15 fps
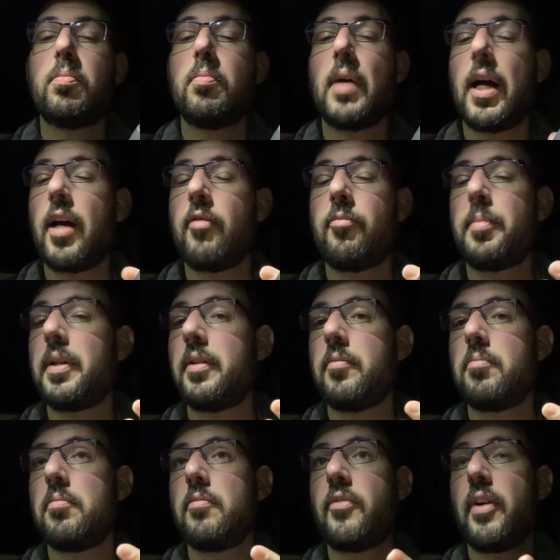have
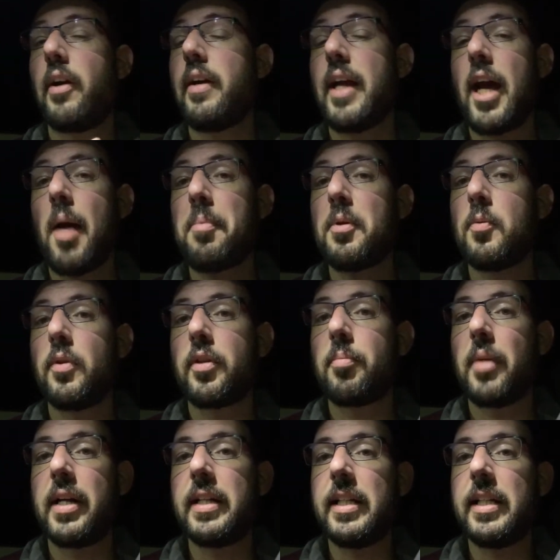been very happy with my